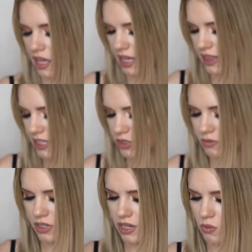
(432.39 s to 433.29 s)
And this
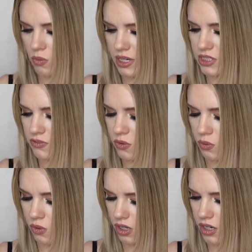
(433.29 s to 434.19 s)
one was
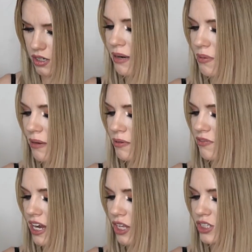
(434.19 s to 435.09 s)
for add a pop
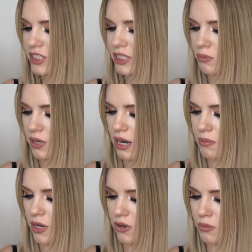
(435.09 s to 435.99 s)
of color to your brow
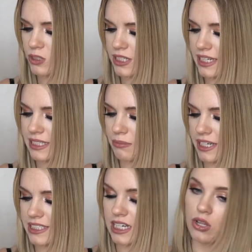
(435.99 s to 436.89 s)
bone or precisely
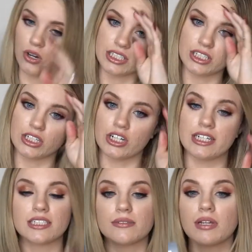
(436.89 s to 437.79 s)
place color onto your
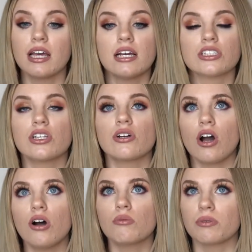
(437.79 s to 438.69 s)
crease. So they're
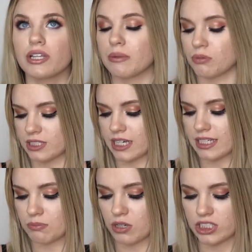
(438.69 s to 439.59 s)
all really
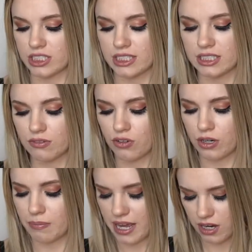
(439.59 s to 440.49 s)
precise brushes. For
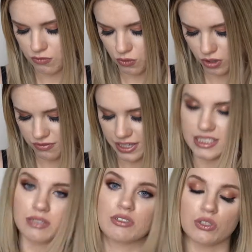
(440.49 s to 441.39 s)
a pack of 4 of
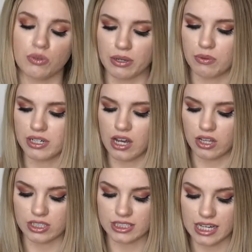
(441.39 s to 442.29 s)
these, it was
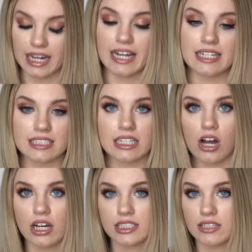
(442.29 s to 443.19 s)
$21. That is the
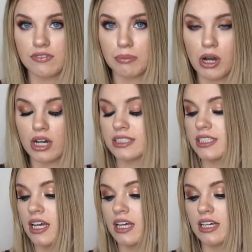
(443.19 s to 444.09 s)
cost of the
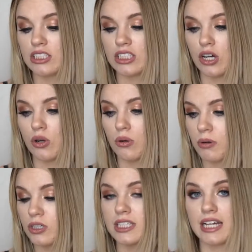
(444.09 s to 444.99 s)
box. So
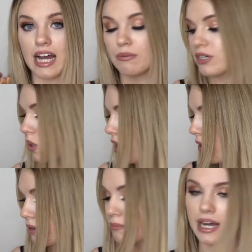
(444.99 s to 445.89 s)
personally, I would go
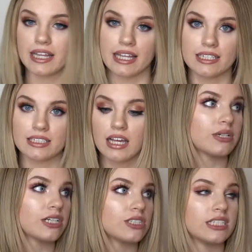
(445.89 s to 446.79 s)
out and buy these.
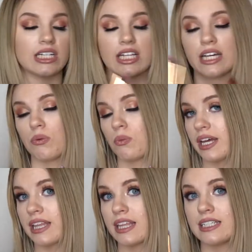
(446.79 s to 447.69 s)
When you're dealing
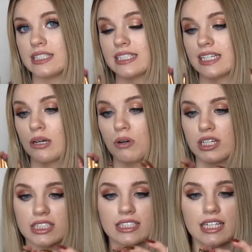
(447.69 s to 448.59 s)
with detail
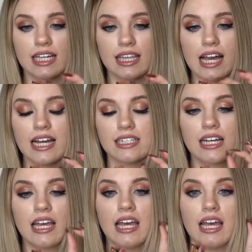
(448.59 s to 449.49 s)
brushes like that,
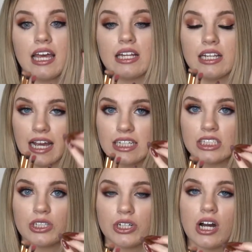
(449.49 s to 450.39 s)

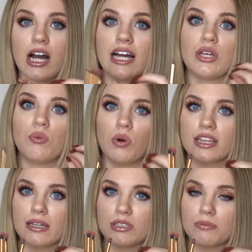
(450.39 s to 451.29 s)
next to your eye, you
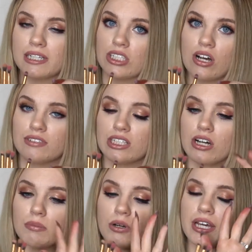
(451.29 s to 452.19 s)
want them to be soft and
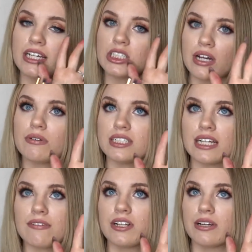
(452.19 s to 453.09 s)
not pokey. So I would
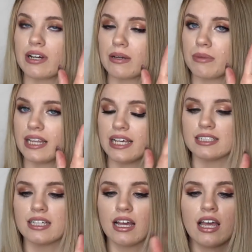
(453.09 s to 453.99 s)
definitely recommend
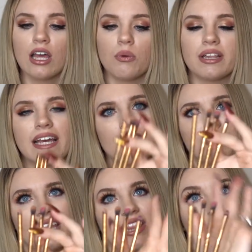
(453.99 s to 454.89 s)
these. When they
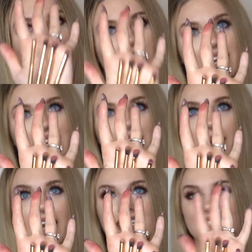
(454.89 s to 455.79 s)
come in, they're white in the
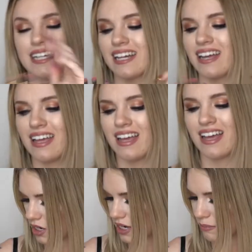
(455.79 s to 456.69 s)
packaging.
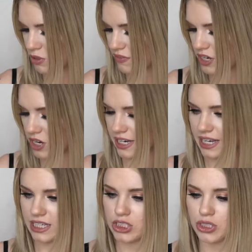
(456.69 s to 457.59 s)
All right, moving on
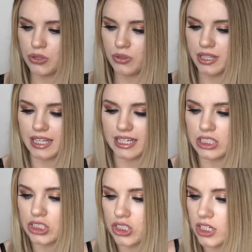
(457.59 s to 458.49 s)
to
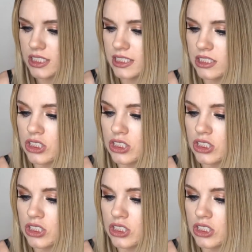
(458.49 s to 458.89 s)
the I'm